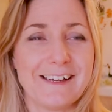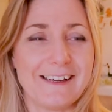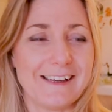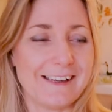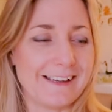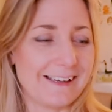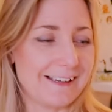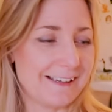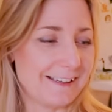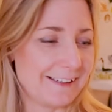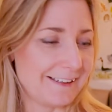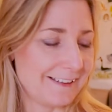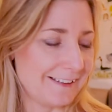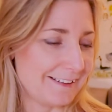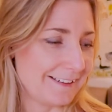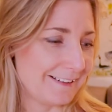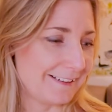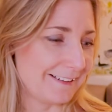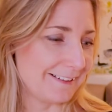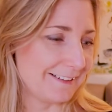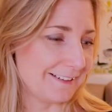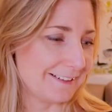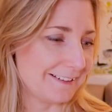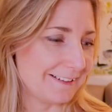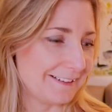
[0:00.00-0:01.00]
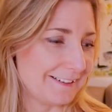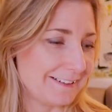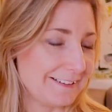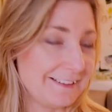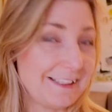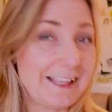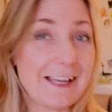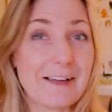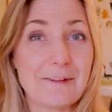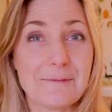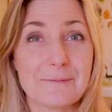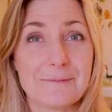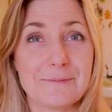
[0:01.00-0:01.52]
And
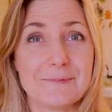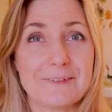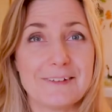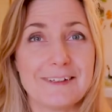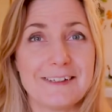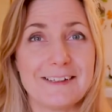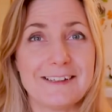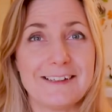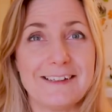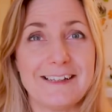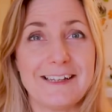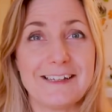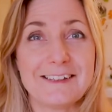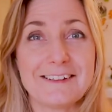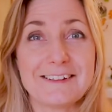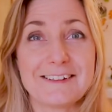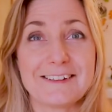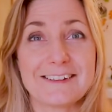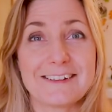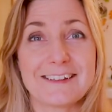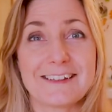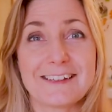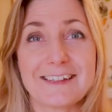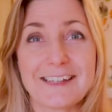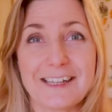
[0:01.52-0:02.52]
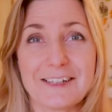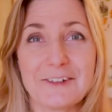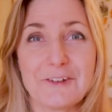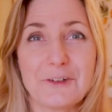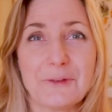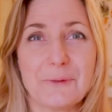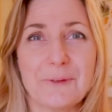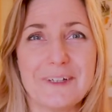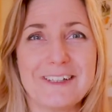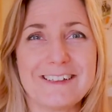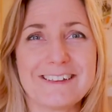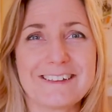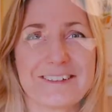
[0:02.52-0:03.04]
yeah, let's get
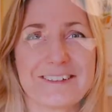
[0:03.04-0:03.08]
to it.